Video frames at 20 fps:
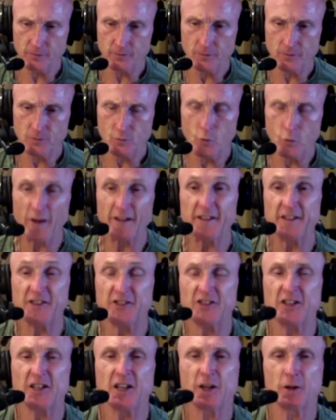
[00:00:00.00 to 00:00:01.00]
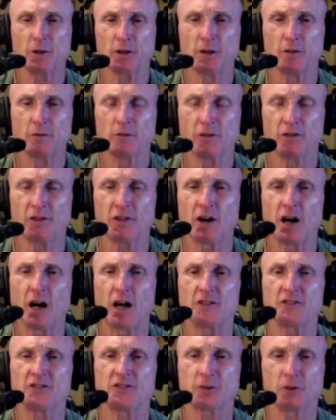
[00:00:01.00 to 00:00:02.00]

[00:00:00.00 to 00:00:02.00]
witnessing your own thoughts,